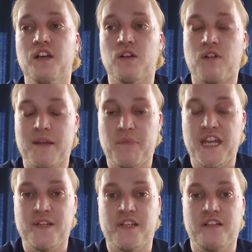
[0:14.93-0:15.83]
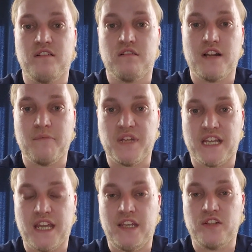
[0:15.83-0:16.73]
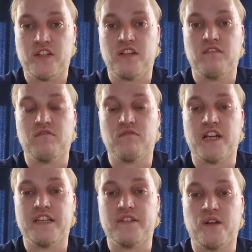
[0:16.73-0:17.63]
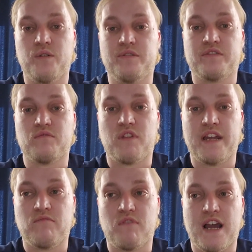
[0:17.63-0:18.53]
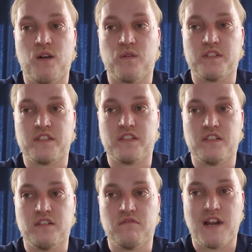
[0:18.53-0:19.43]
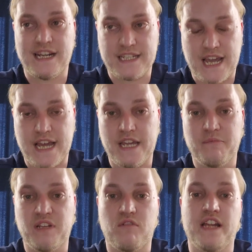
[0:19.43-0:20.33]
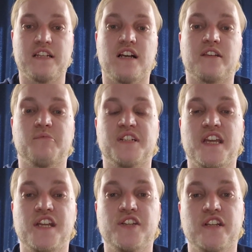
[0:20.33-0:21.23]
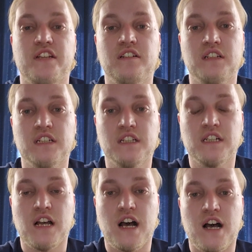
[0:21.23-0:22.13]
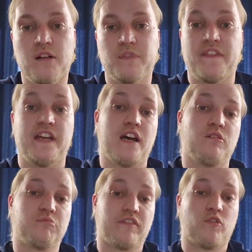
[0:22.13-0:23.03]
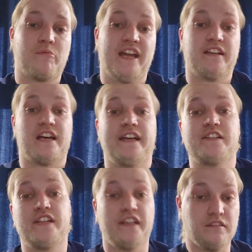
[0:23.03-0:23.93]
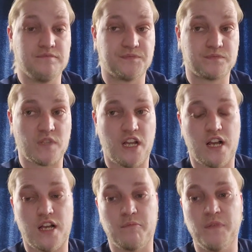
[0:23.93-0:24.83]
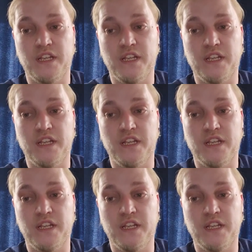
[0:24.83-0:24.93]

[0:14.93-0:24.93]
right patient, right medication, right dose, right route, right time, and right documentation. And then I will perform hand hygiene. Um,